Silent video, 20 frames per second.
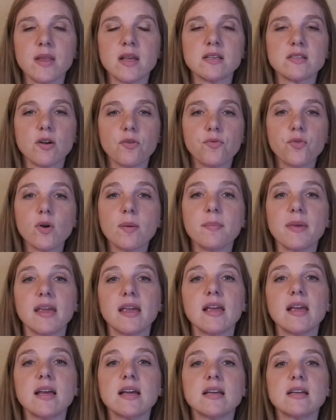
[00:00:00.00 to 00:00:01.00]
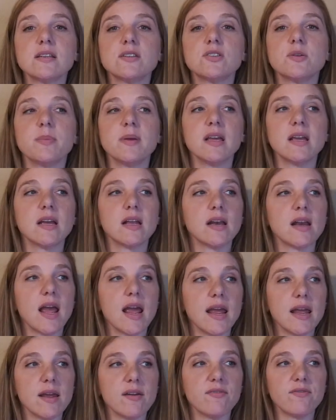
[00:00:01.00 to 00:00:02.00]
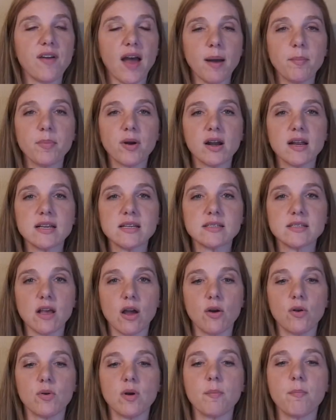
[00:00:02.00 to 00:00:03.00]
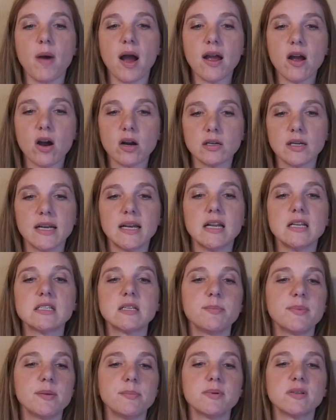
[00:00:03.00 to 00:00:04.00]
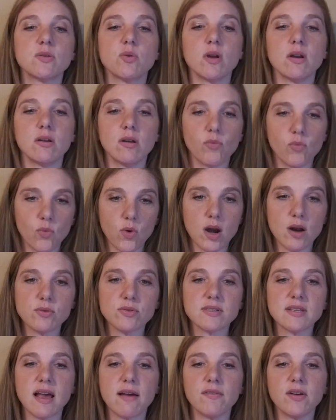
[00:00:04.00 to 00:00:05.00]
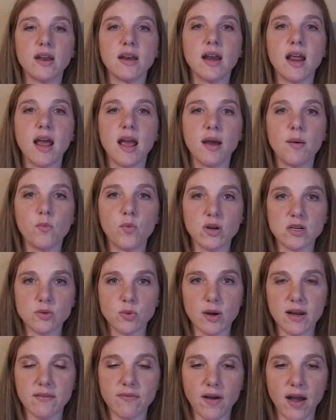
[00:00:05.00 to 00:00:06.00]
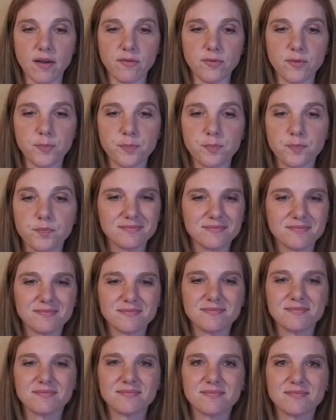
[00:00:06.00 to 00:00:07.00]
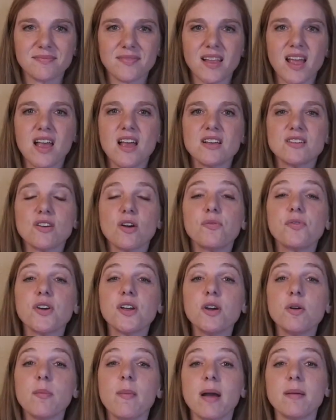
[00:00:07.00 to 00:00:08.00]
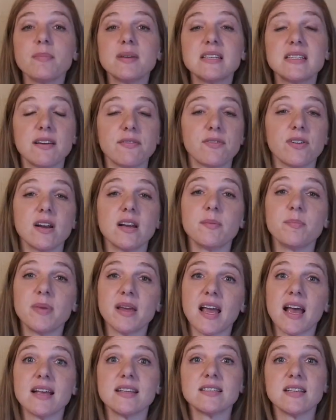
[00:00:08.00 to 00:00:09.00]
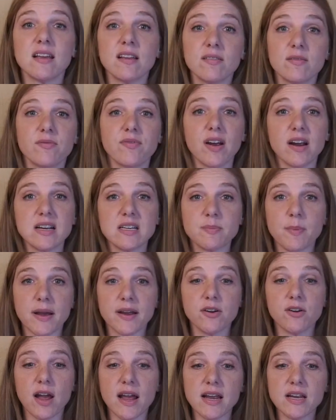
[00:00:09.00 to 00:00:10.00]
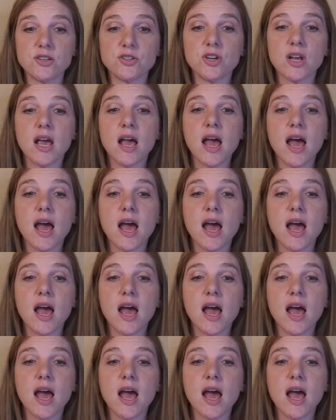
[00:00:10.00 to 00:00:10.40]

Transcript: So for me, to be in a fat burning zone, my heart rate needs to be between 107 and 125. So for you, it might be different because it varies by your age.